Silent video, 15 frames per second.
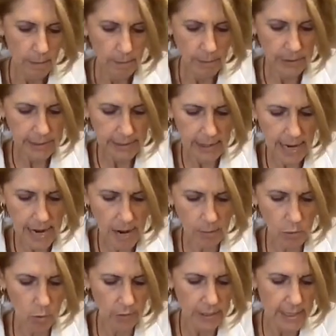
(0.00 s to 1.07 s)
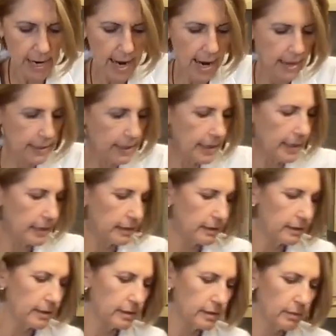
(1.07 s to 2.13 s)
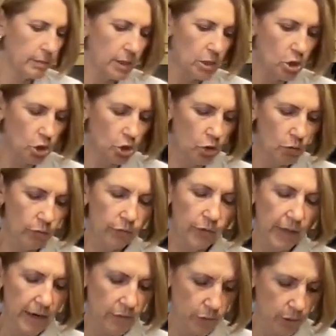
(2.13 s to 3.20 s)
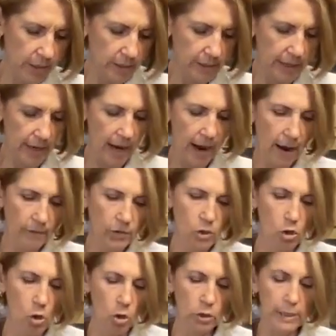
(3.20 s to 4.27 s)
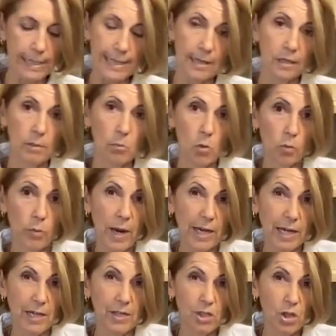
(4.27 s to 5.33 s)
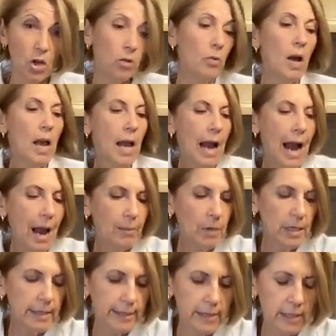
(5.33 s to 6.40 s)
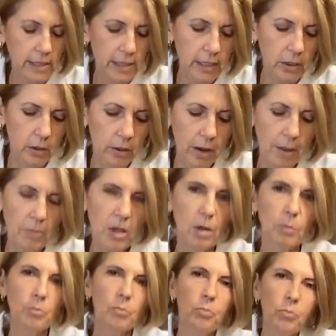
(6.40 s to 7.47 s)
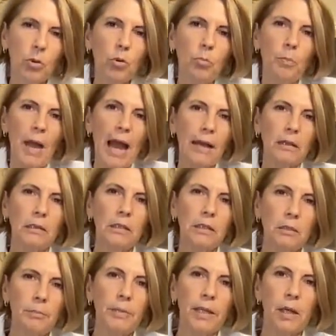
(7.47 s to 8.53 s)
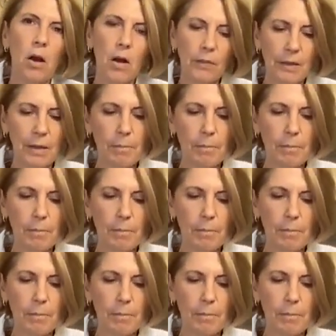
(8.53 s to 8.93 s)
But today I'm going to add in some additional flavorings that have salt in them already. So I'm going to pull back a little bit on the